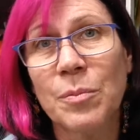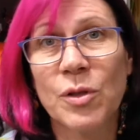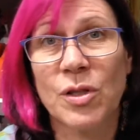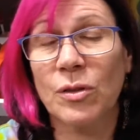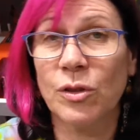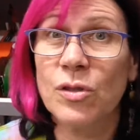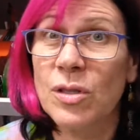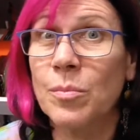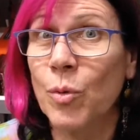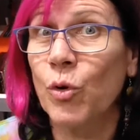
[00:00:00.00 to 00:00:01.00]
because I'll do
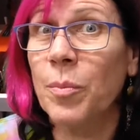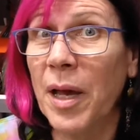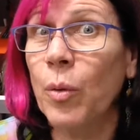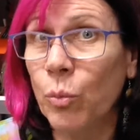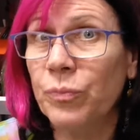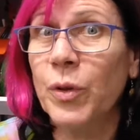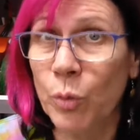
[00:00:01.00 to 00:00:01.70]
some more about the